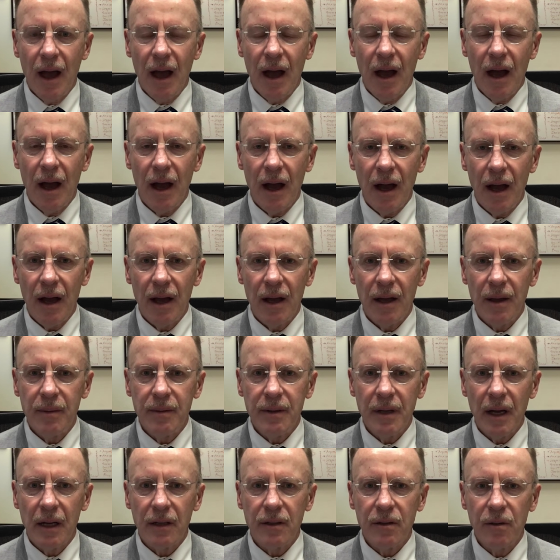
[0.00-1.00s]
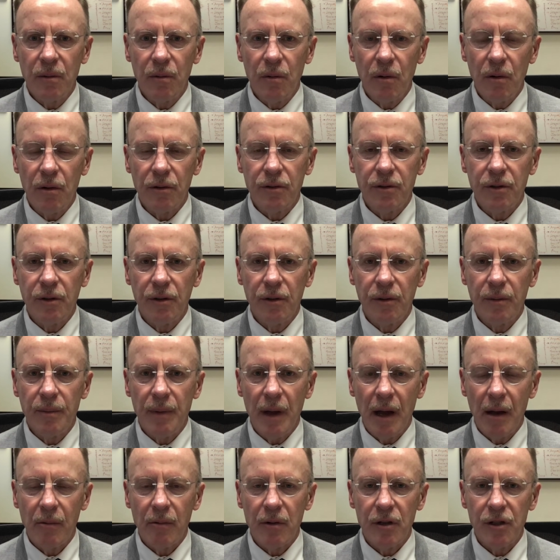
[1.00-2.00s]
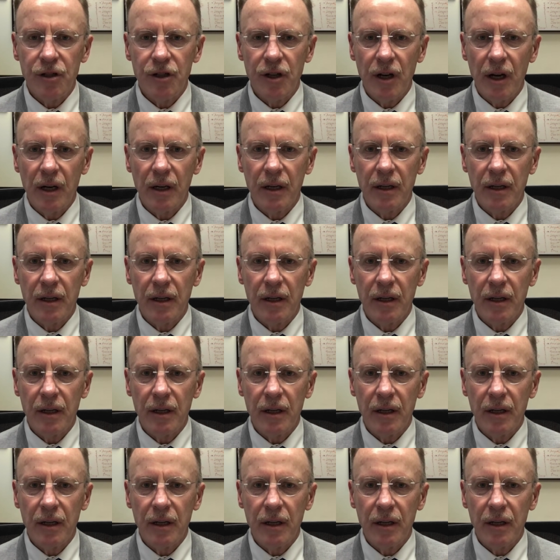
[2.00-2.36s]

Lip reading: Hi, I'm Dr. Walter Matwychuk,